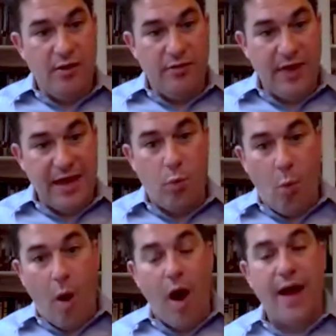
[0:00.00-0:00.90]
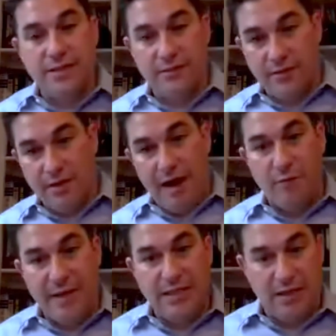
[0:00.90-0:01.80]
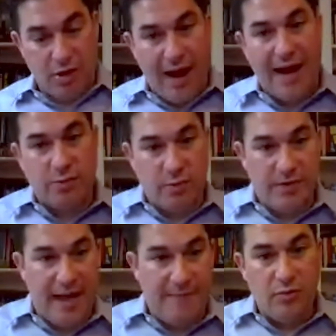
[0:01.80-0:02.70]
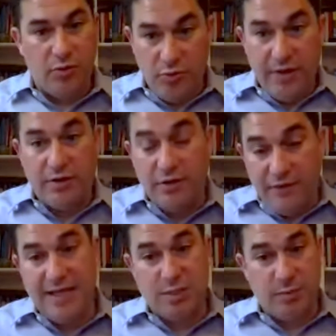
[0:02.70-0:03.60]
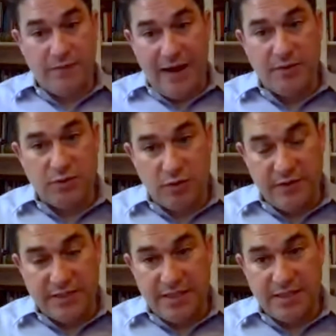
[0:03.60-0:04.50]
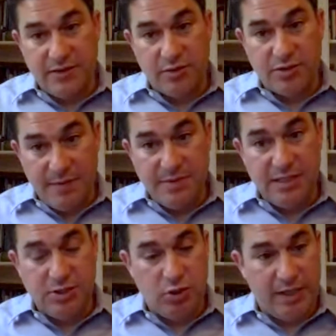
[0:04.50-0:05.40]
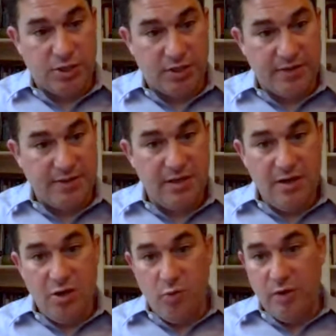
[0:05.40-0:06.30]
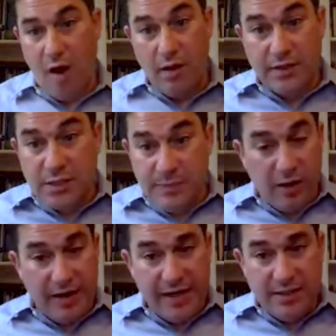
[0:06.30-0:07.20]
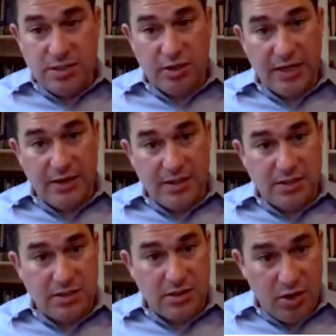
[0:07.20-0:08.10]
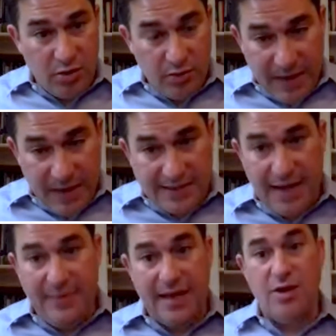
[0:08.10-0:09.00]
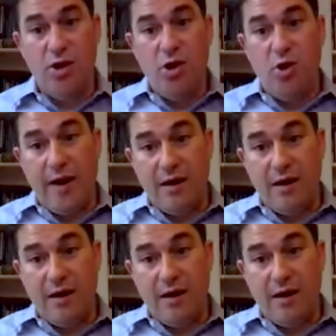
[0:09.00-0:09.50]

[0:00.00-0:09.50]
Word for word: They want the government to interact with them through their device to provide those services. And there are some situations we've all experienced during this, you know, pandemic where